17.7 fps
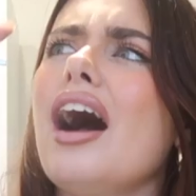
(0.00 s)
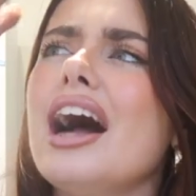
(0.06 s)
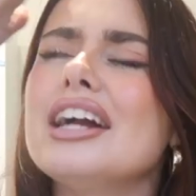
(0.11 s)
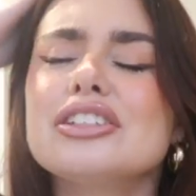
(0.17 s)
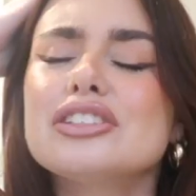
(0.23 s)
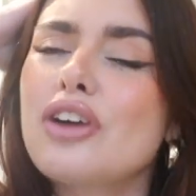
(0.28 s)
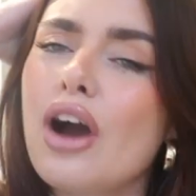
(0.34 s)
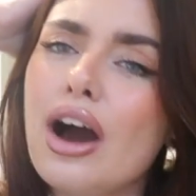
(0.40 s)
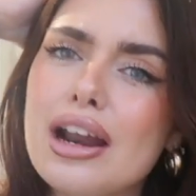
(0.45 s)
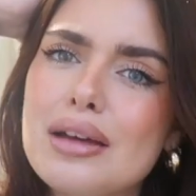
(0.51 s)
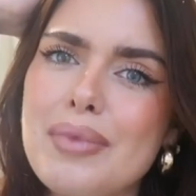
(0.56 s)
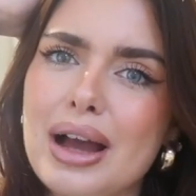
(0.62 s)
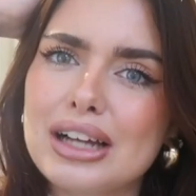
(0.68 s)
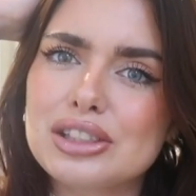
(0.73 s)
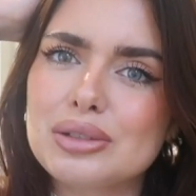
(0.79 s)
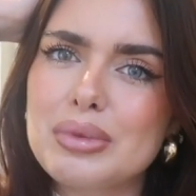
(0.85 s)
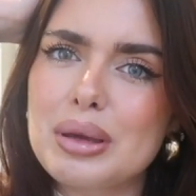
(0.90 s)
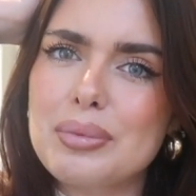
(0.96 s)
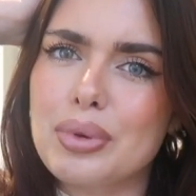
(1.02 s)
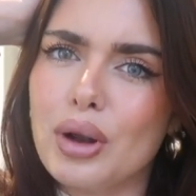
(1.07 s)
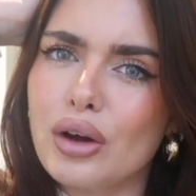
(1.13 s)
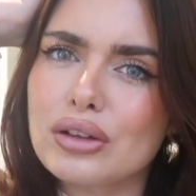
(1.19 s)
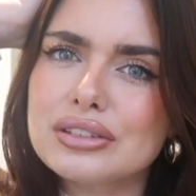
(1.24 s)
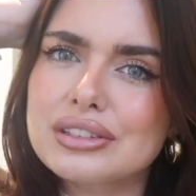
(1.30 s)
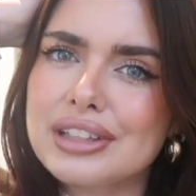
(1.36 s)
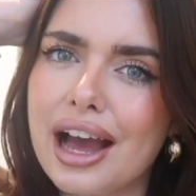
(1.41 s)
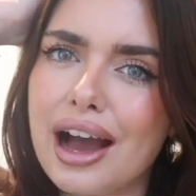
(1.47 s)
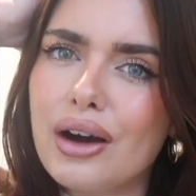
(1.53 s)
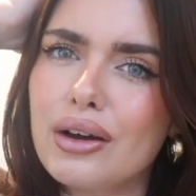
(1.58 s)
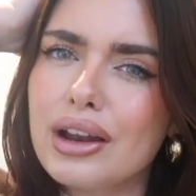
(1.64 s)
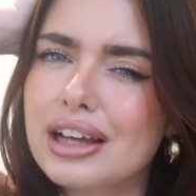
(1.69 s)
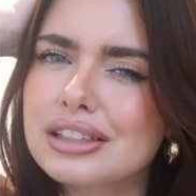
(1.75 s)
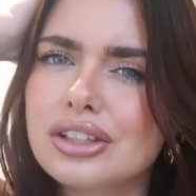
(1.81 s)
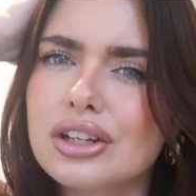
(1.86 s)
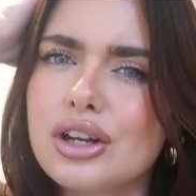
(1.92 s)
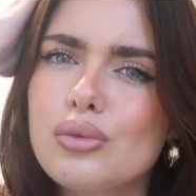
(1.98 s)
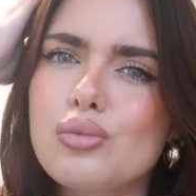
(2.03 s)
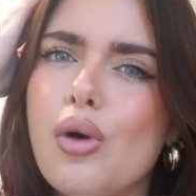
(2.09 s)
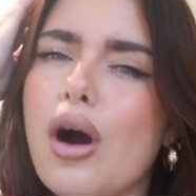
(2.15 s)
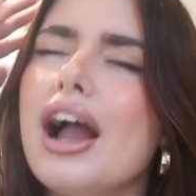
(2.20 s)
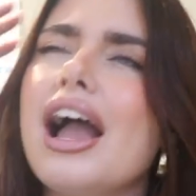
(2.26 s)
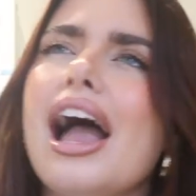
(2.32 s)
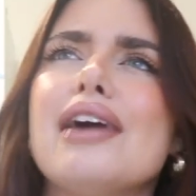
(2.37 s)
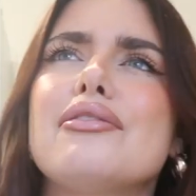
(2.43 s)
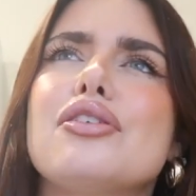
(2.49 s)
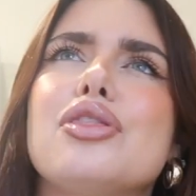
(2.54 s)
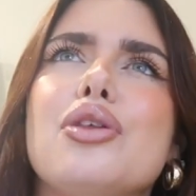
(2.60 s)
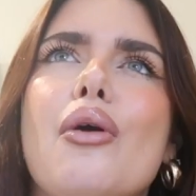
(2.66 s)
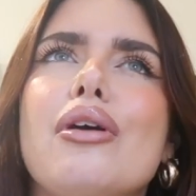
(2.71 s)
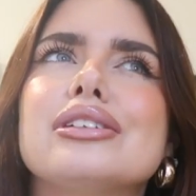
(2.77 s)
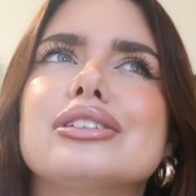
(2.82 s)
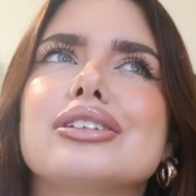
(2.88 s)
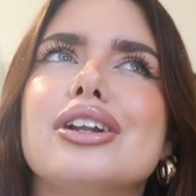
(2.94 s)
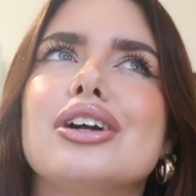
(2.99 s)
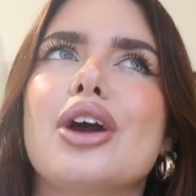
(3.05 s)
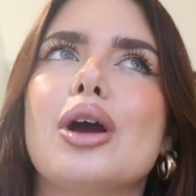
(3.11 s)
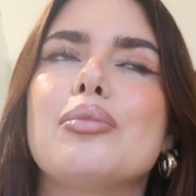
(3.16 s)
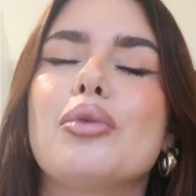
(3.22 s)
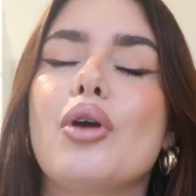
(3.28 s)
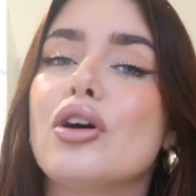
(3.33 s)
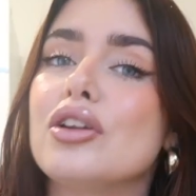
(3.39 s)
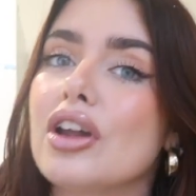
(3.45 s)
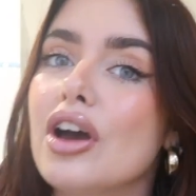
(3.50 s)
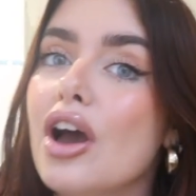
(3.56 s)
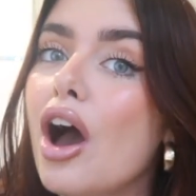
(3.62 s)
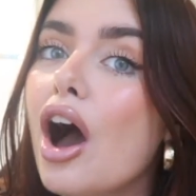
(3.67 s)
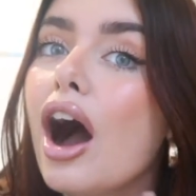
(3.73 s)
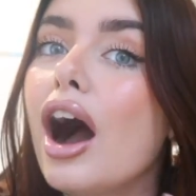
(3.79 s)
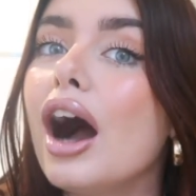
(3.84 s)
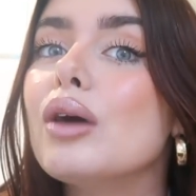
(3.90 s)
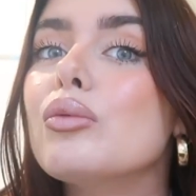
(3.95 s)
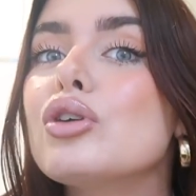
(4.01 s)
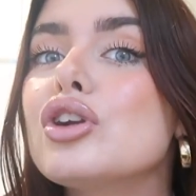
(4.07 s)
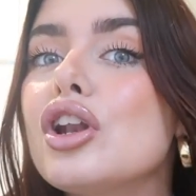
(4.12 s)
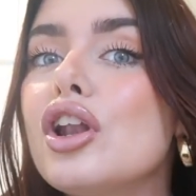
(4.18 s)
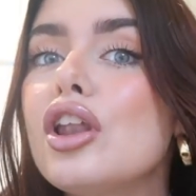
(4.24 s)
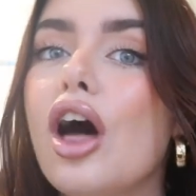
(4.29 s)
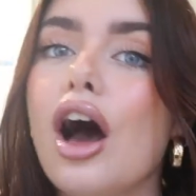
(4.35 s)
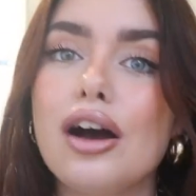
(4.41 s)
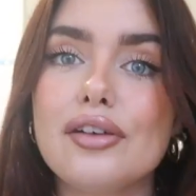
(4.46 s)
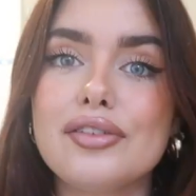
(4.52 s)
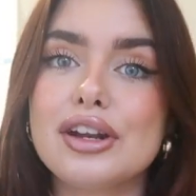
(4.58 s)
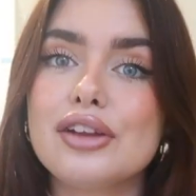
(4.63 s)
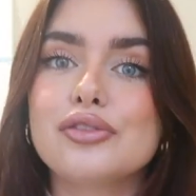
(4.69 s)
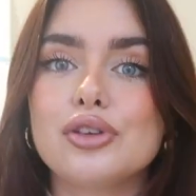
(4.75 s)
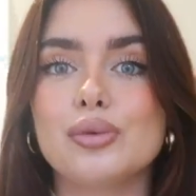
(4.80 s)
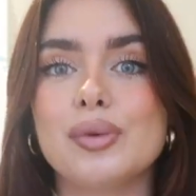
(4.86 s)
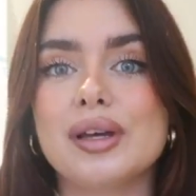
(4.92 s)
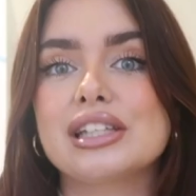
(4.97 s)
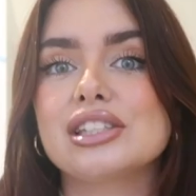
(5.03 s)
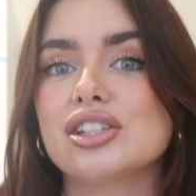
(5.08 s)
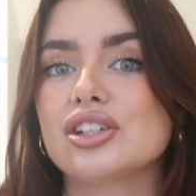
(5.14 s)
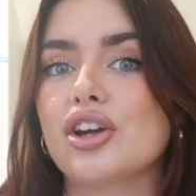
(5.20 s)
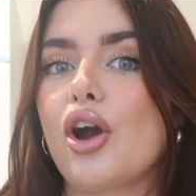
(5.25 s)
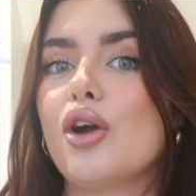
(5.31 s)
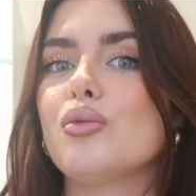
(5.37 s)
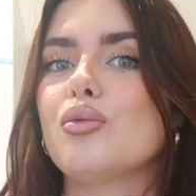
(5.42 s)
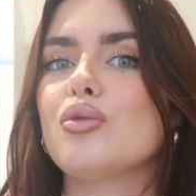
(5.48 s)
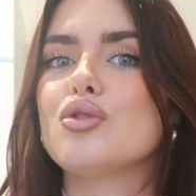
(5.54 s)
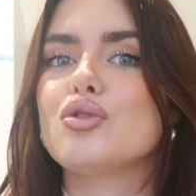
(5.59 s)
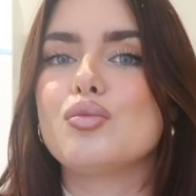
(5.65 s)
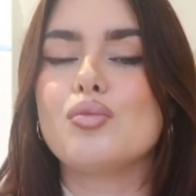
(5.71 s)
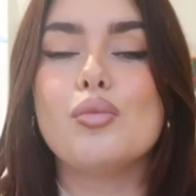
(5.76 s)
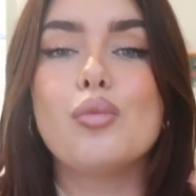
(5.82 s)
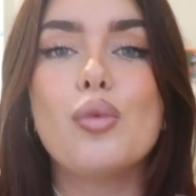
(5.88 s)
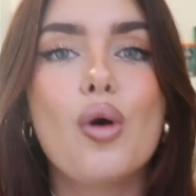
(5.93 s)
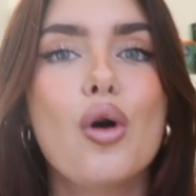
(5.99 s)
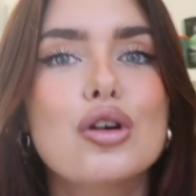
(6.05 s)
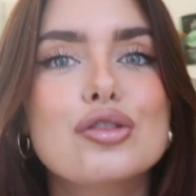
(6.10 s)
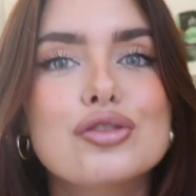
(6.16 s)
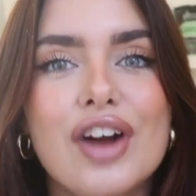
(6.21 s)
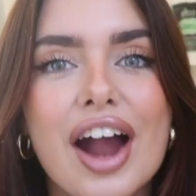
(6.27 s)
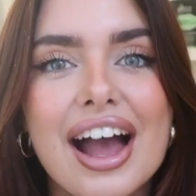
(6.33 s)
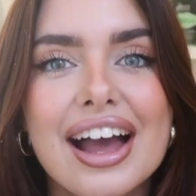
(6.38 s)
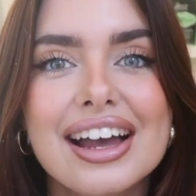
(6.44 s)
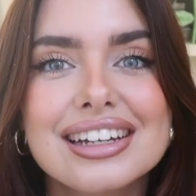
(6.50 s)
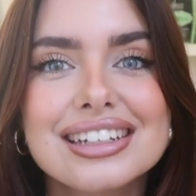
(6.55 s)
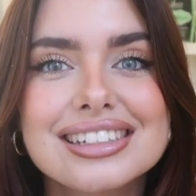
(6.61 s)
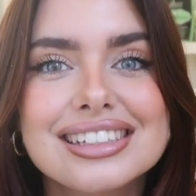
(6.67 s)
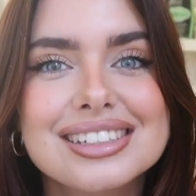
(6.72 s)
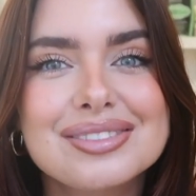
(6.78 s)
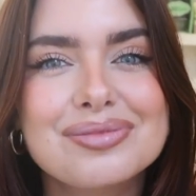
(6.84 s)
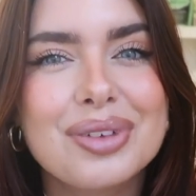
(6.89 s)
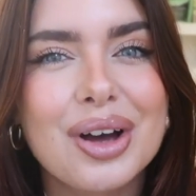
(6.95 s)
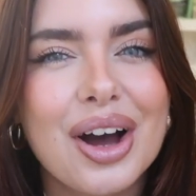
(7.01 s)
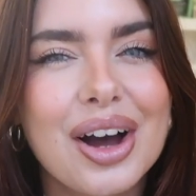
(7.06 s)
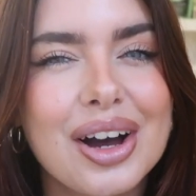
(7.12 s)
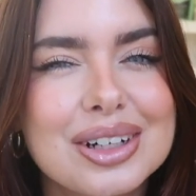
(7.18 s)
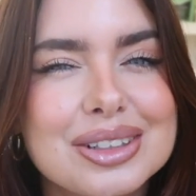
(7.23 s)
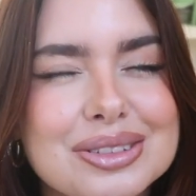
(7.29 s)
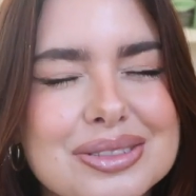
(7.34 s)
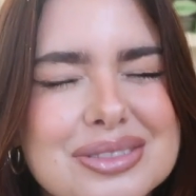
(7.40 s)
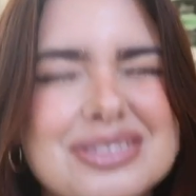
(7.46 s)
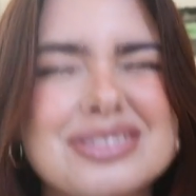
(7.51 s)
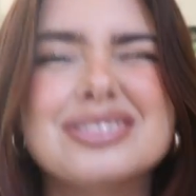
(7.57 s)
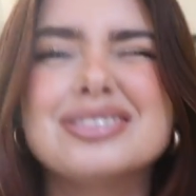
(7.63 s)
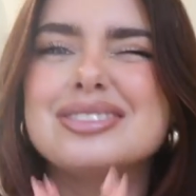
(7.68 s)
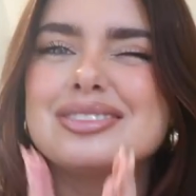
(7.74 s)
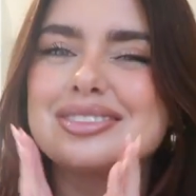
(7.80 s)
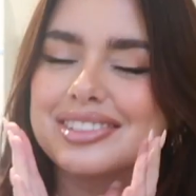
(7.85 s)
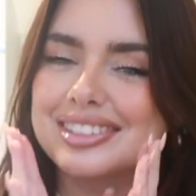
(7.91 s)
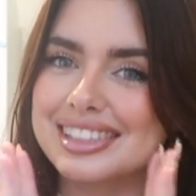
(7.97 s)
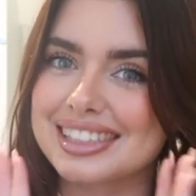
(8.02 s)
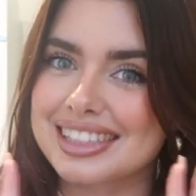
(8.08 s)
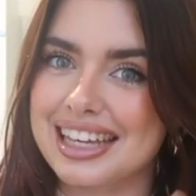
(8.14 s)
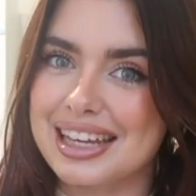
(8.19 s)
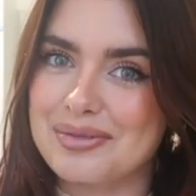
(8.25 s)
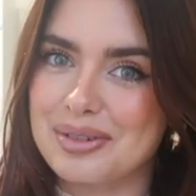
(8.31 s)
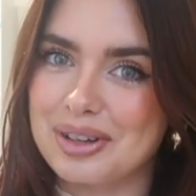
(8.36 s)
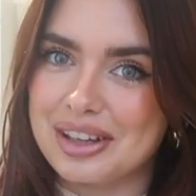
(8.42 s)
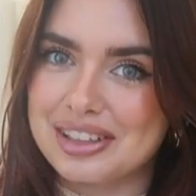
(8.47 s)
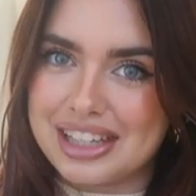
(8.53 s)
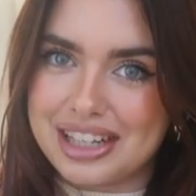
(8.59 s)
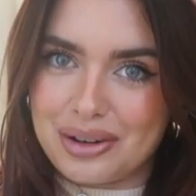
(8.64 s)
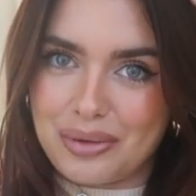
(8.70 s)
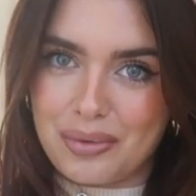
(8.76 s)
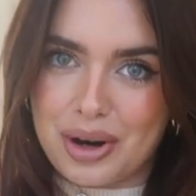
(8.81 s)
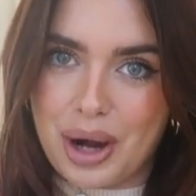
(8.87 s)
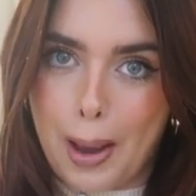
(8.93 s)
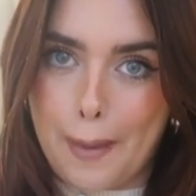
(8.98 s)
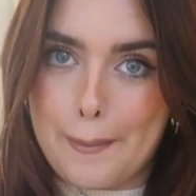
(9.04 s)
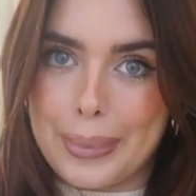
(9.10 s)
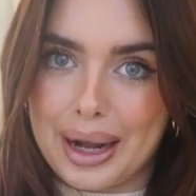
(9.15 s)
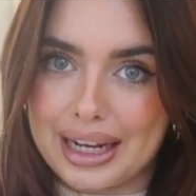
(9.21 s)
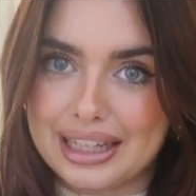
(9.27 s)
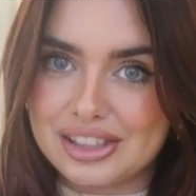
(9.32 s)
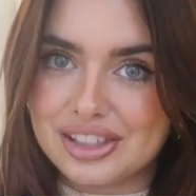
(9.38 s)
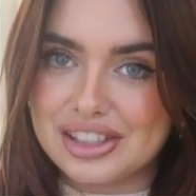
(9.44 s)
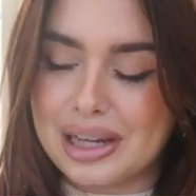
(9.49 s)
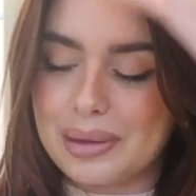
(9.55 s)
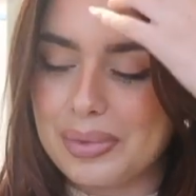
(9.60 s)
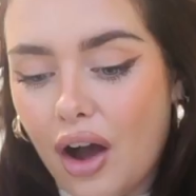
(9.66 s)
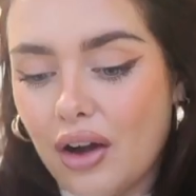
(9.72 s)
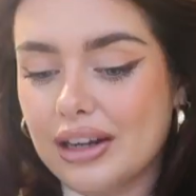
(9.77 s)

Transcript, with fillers: I just can't imagine me blonde now. I don't know why I ever thought I was gonna go blonde. I would love in a few weeks to go more red, but we'll see because I don't wanna bleach it.